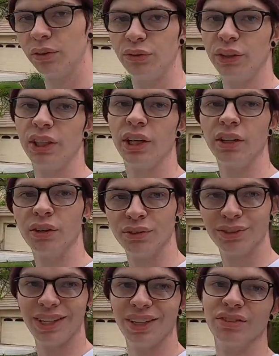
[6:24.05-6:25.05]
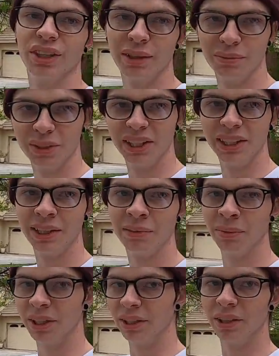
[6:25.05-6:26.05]
this video, I know it was a lot of rambling,
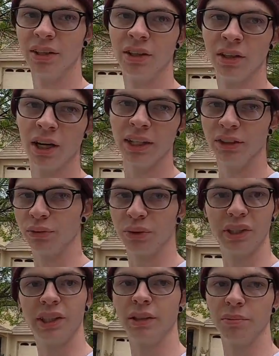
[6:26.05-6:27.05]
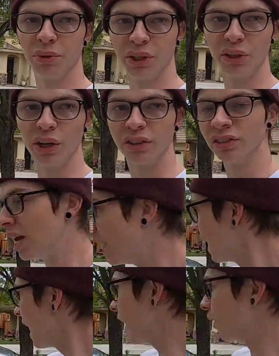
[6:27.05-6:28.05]
but I just wanted to get the point across
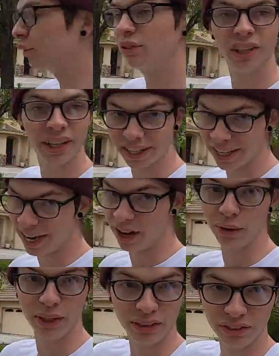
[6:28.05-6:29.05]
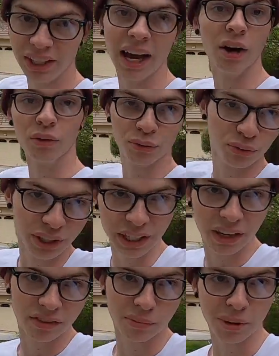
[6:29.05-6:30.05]
how sick, how easy, how free
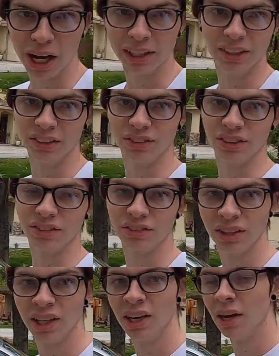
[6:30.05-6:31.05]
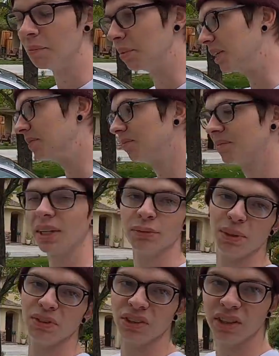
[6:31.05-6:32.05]
of a mod this is. But that's
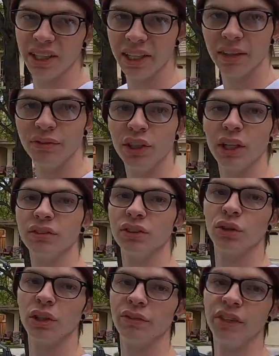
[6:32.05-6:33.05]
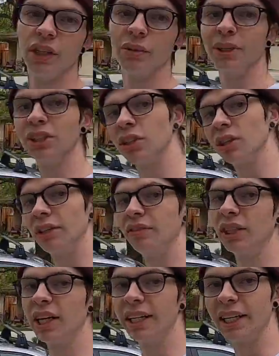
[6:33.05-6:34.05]
basically it. If you guys enjoyed the video, make sure to leave a
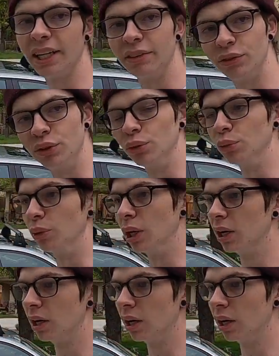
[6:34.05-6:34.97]
like. If you